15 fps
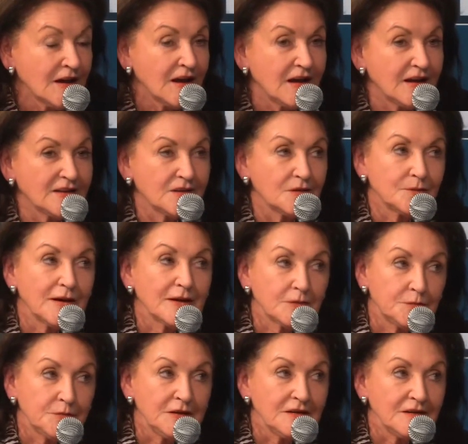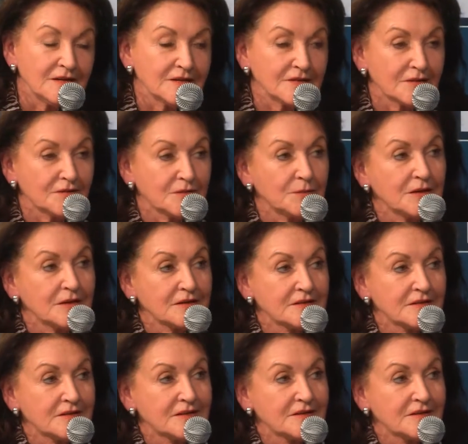And it might be that the market